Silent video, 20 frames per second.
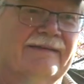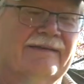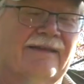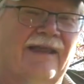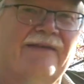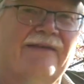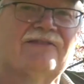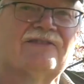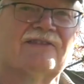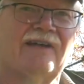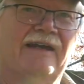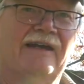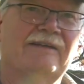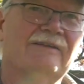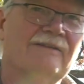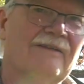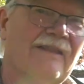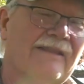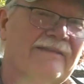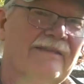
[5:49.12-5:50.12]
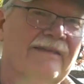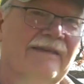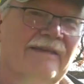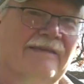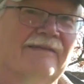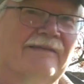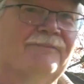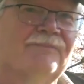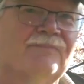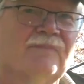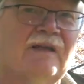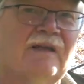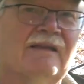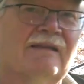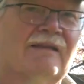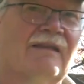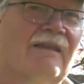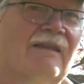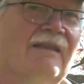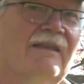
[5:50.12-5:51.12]
life cycle that they
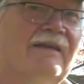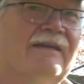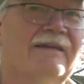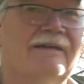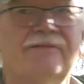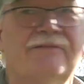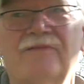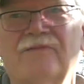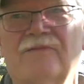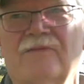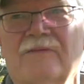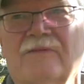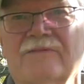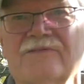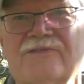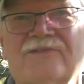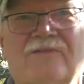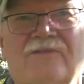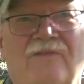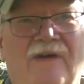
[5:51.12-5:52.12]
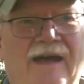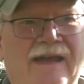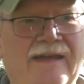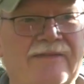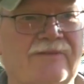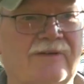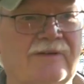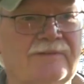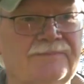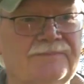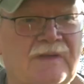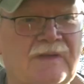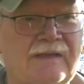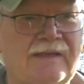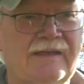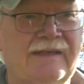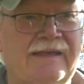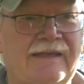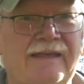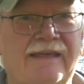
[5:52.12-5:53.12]
lived for survival.
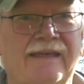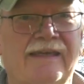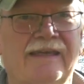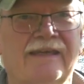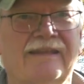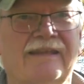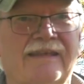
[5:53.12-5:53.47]
And the